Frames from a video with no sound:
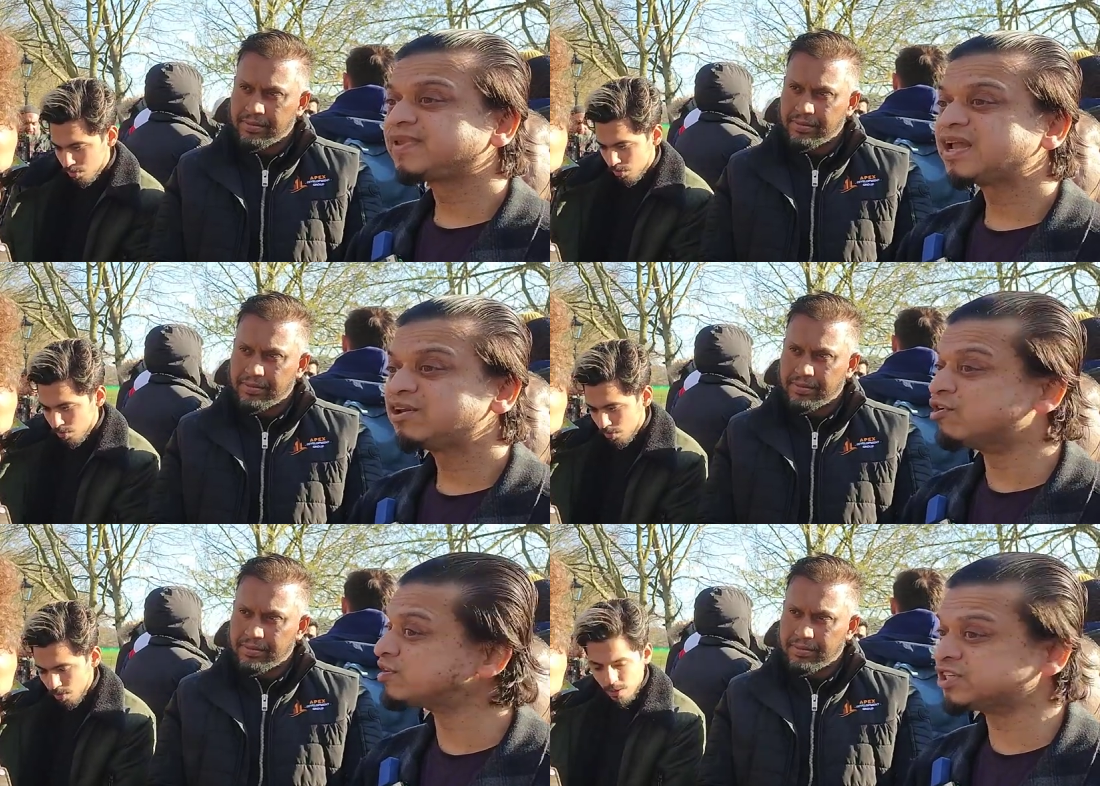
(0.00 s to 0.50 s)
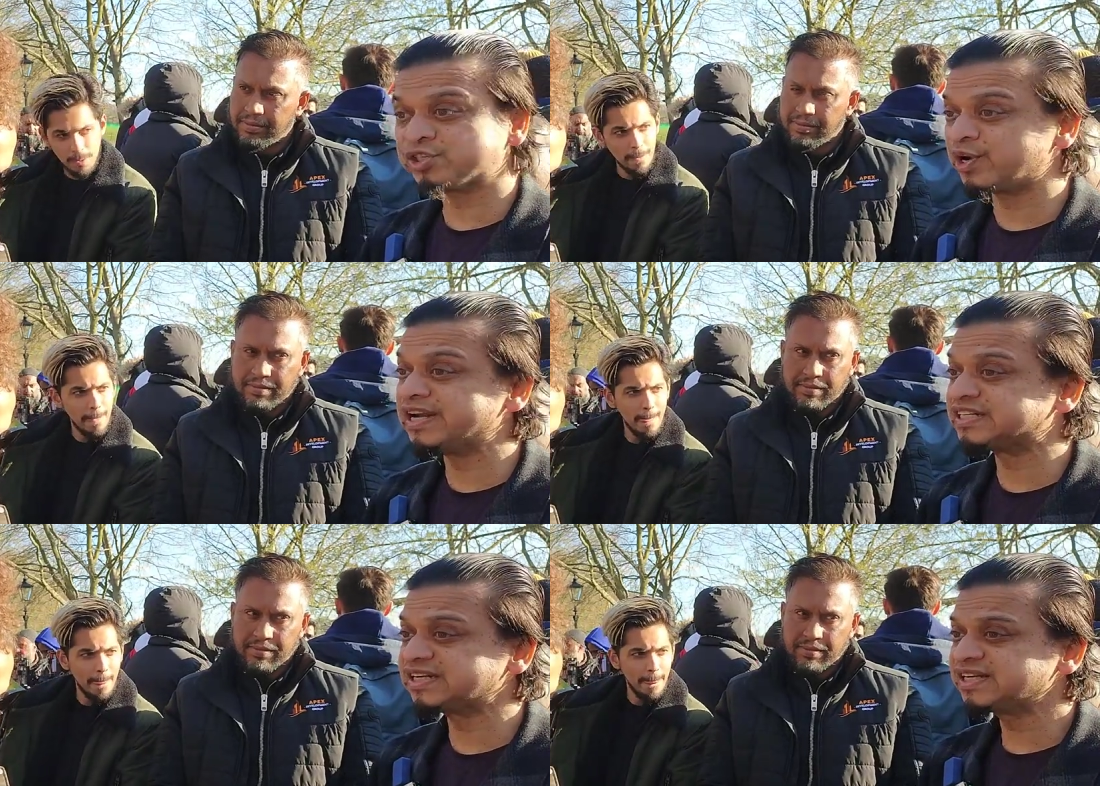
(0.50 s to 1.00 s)
Speaker 1: not the
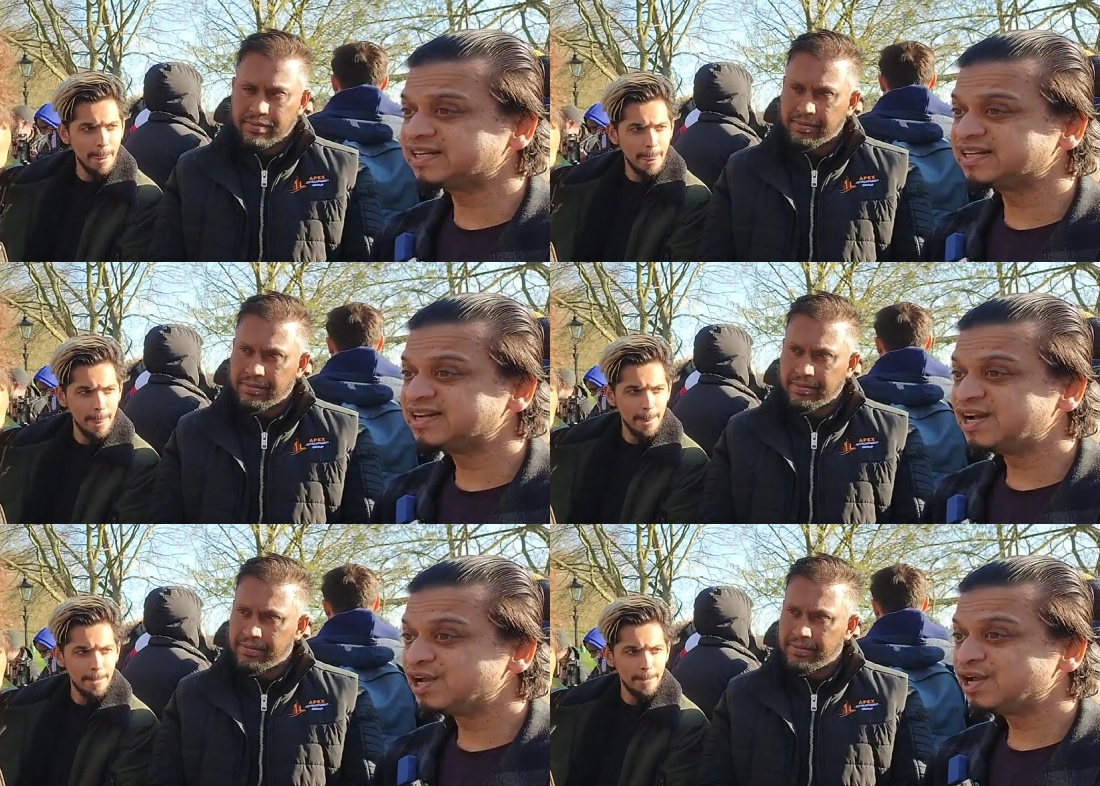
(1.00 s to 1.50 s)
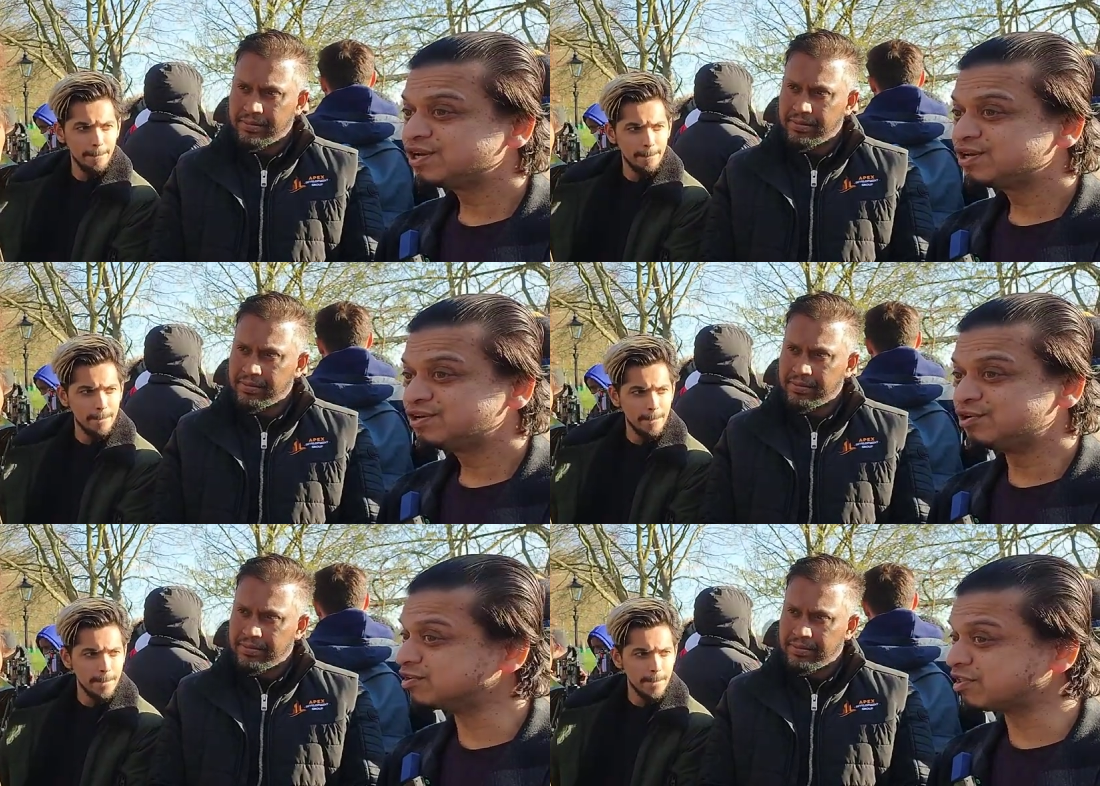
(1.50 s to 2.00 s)
Trinity,
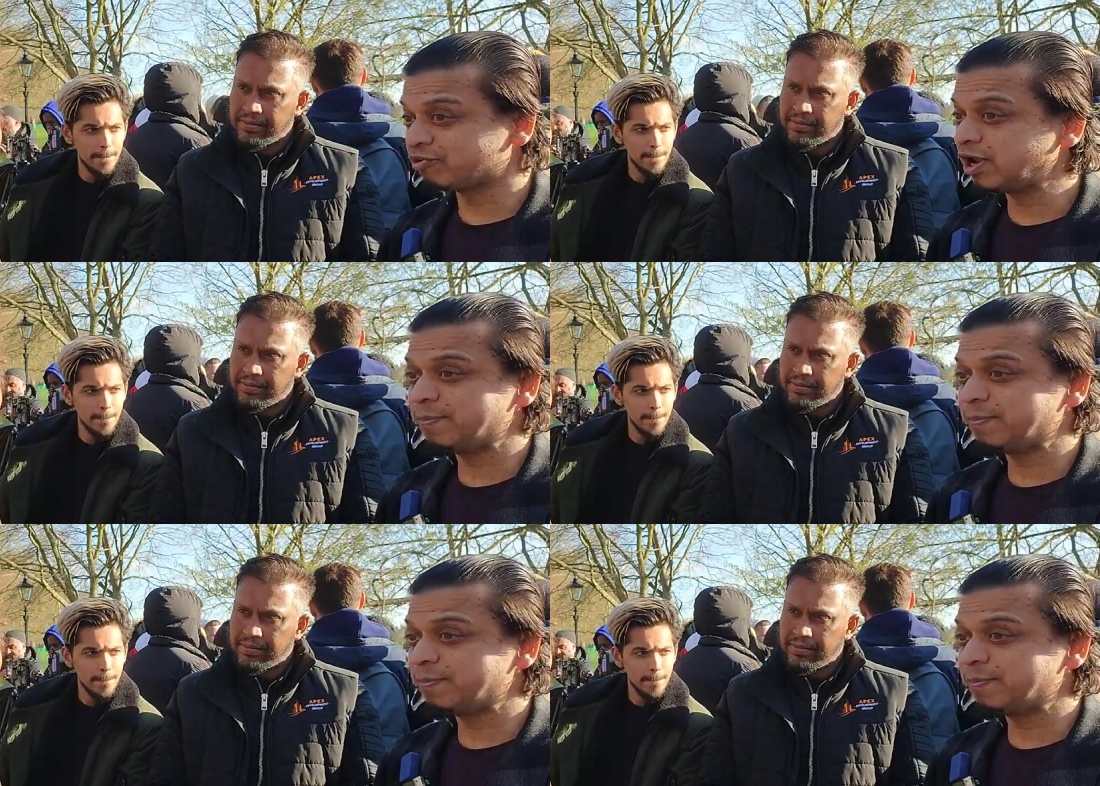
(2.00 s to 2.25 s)
not the three